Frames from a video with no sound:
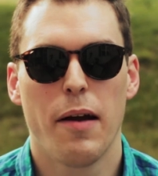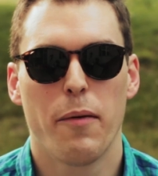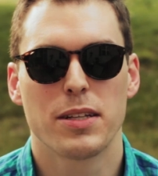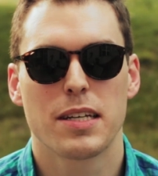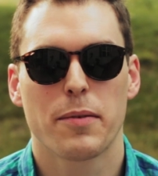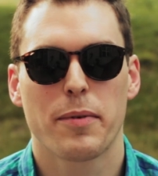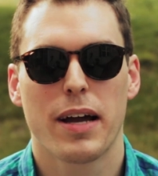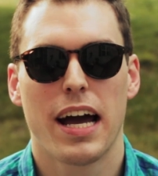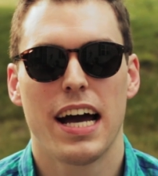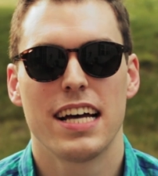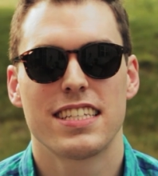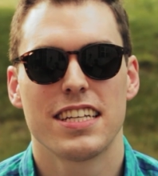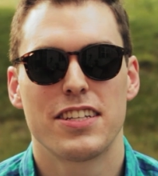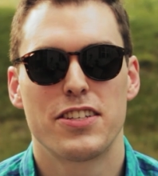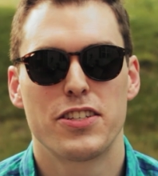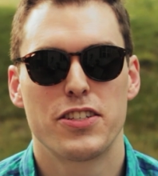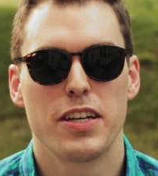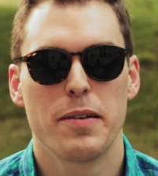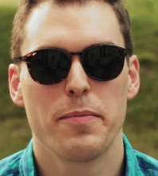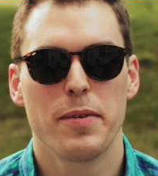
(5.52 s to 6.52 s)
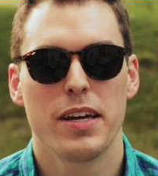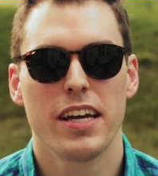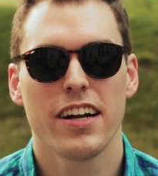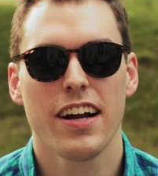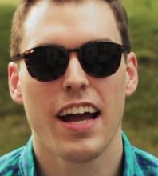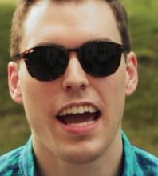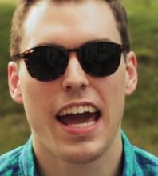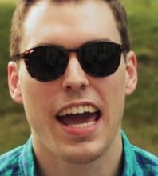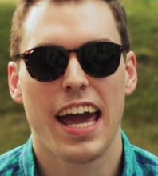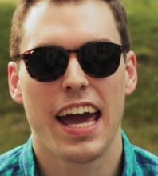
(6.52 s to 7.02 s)
Hey, what's up guys? It's Chim
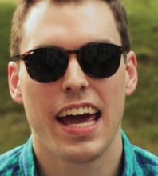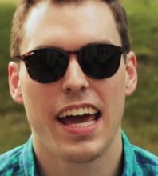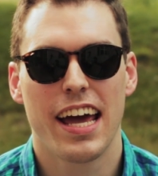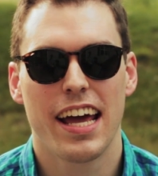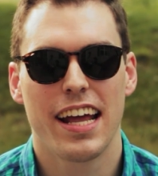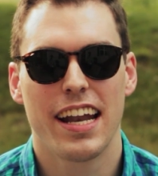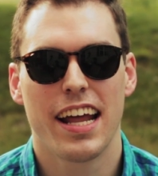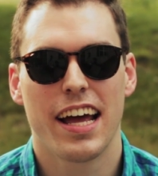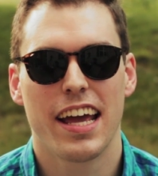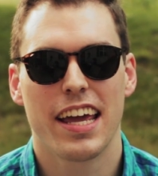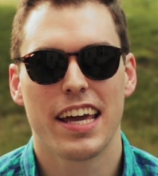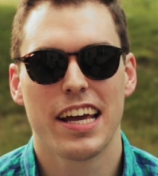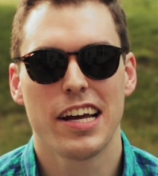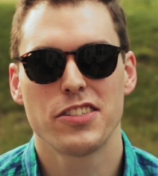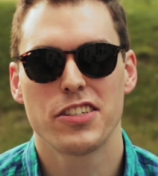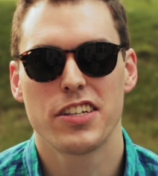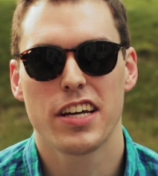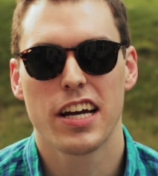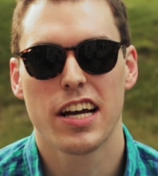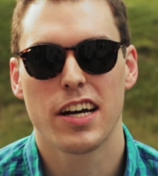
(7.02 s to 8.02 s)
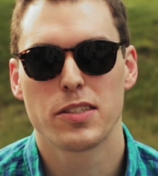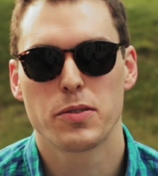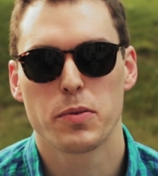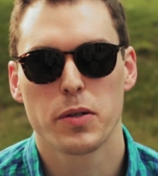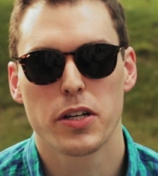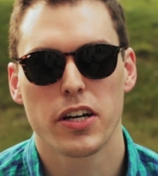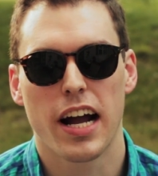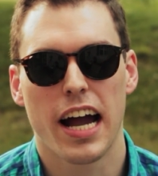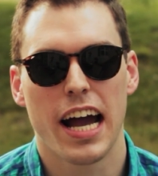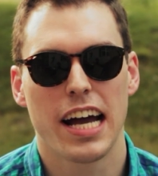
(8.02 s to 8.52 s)
here. And yesterday on
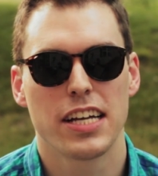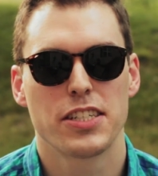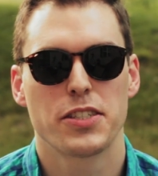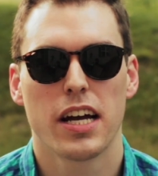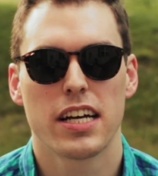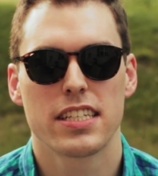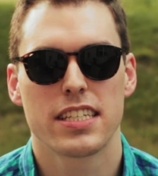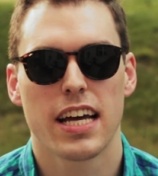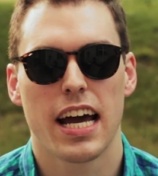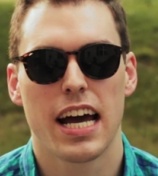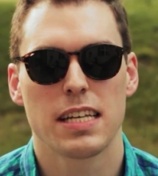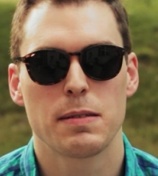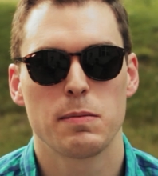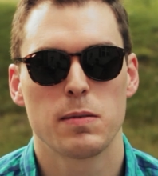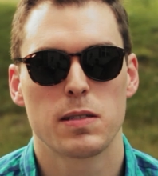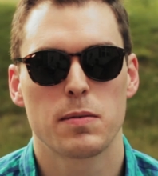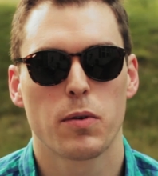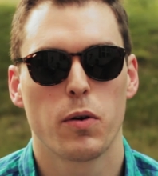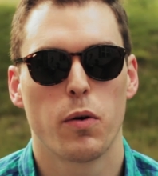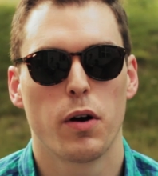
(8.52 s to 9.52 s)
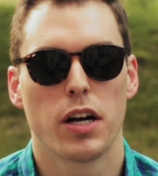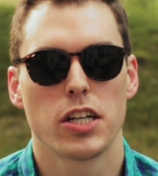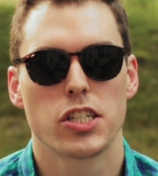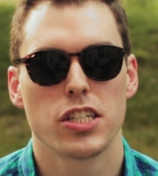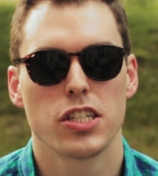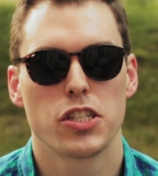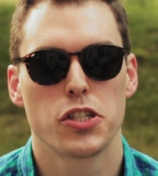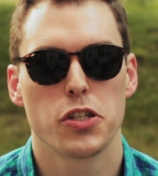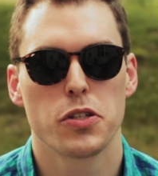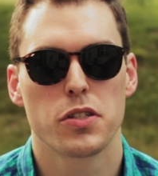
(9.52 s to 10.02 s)
Twitter, I asked you guys to ask me some
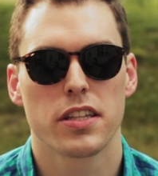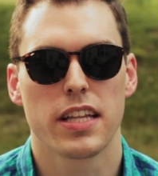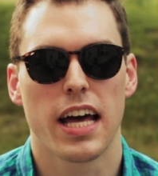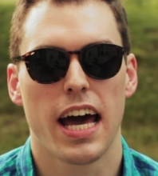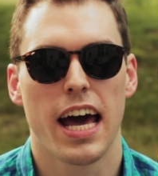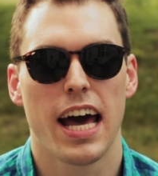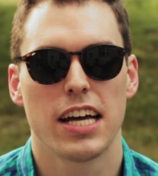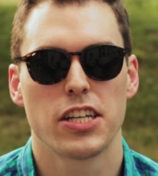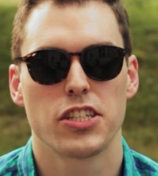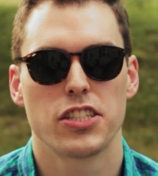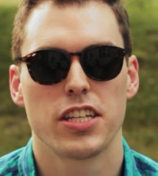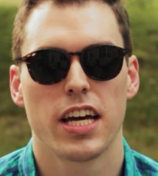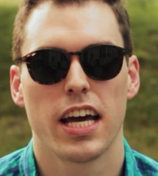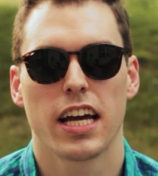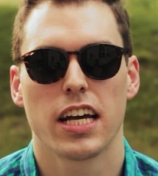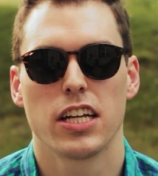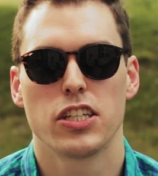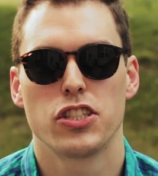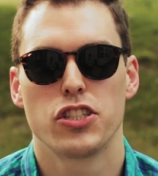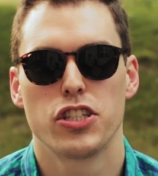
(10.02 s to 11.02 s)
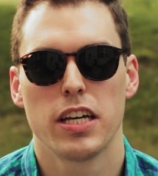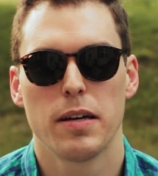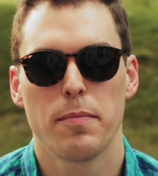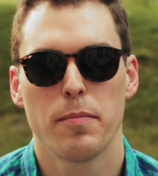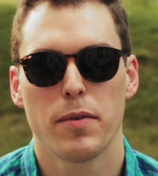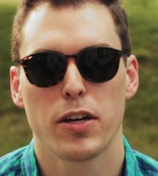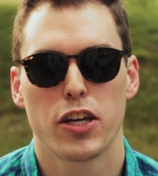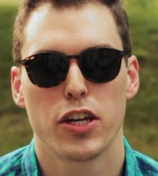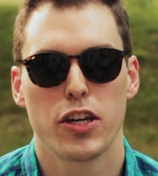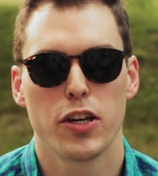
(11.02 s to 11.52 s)
questions using the hashtag
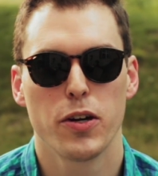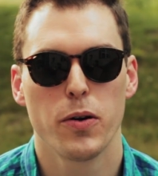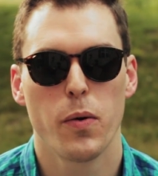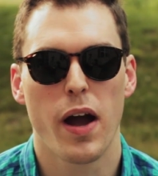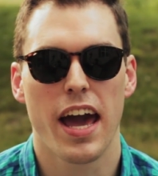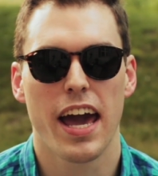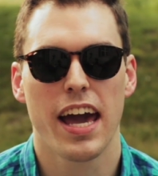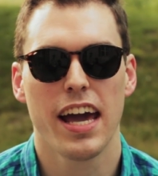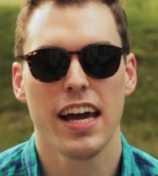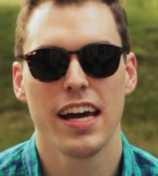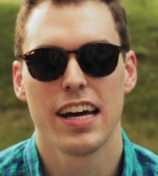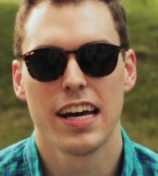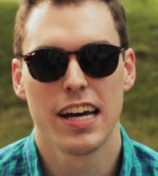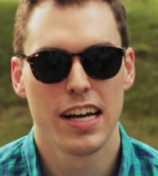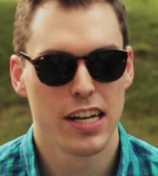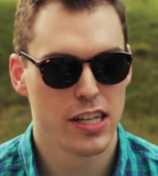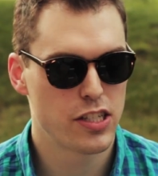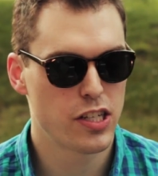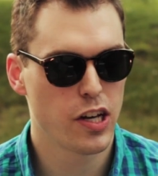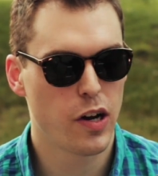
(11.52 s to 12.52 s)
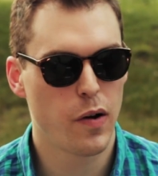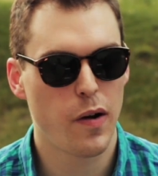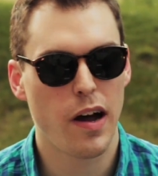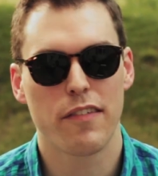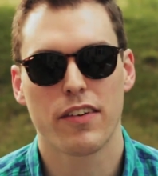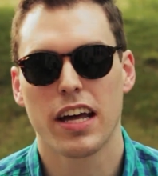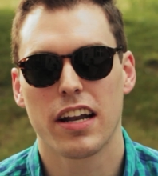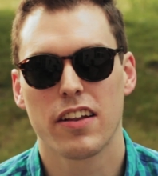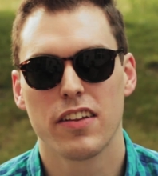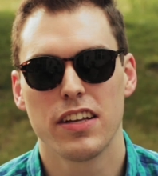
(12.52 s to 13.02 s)
ChimQA. So
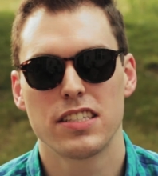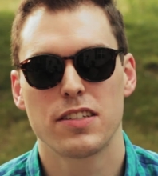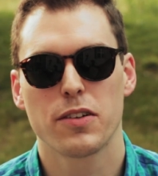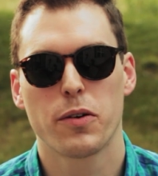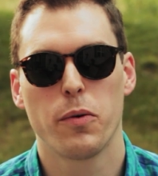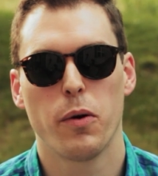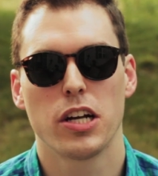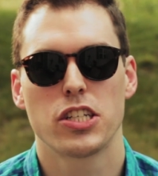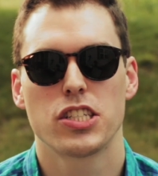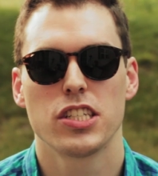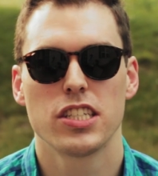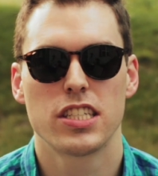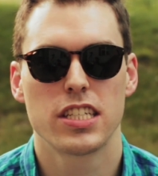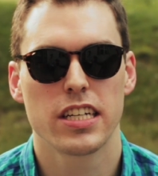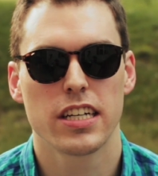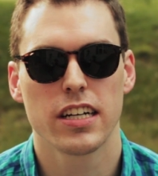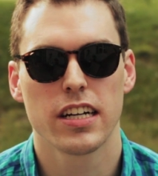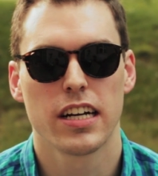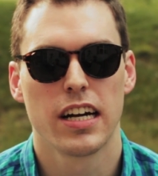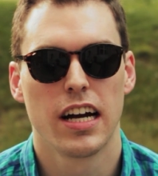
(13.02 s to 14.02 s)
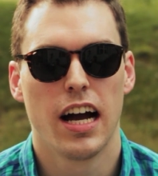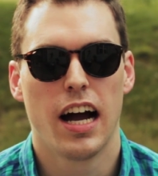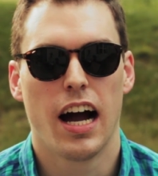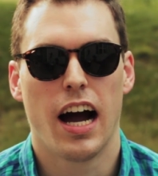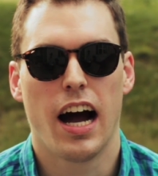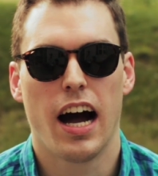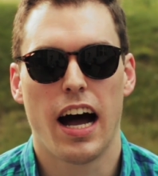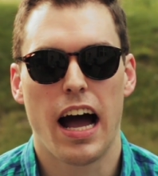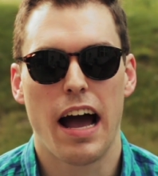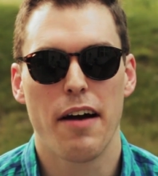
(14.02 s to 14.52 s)
I've got a list of questions here.
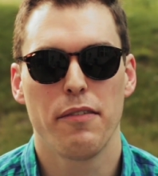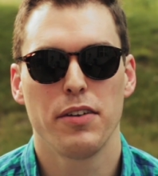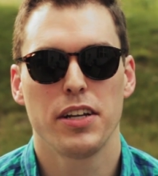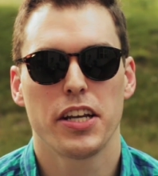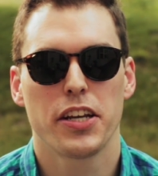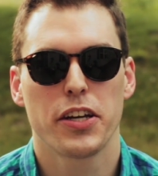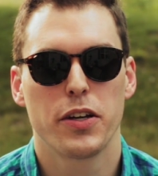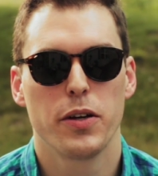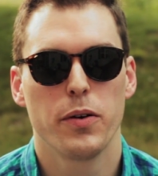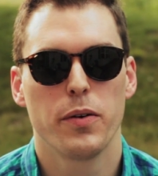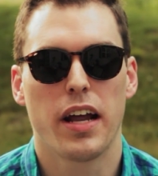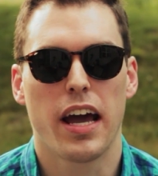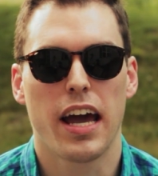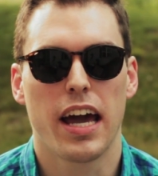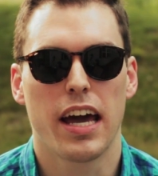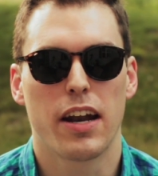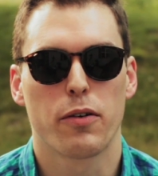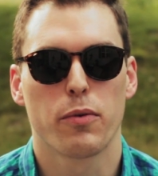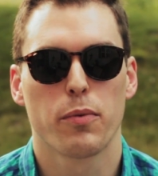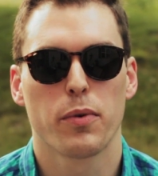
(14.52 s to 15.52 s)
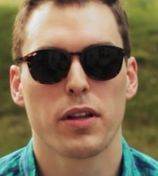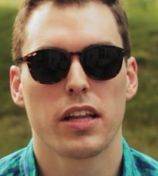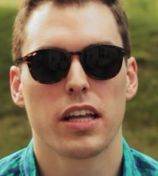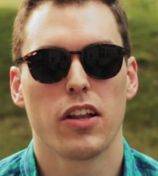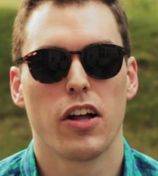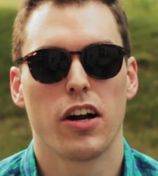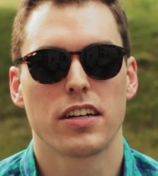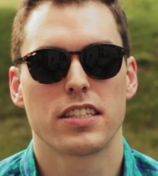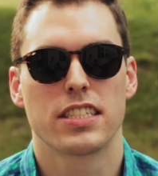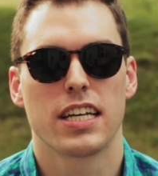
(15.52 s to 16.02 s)
I haven't done a Q&A in a really
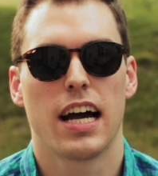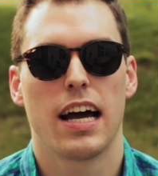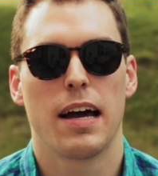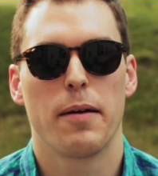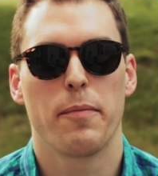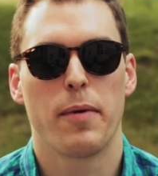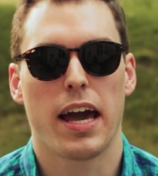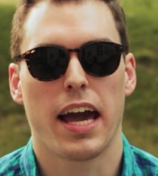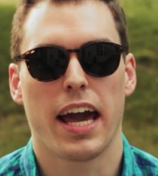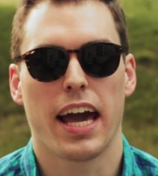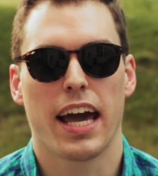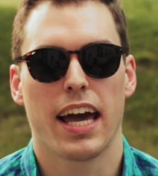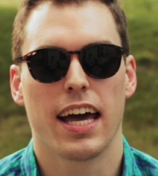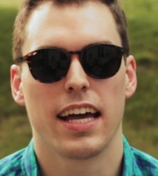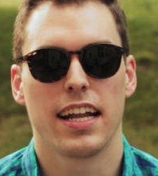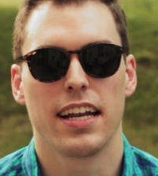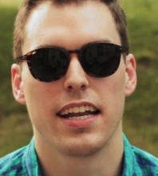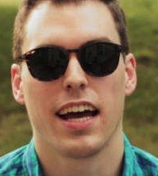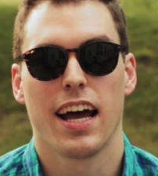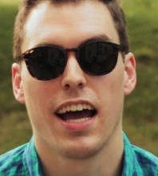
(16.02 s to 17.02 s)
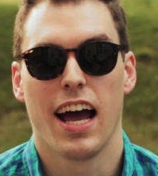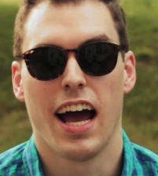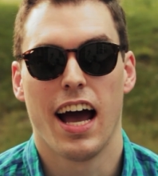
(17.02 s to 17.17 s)
long time, and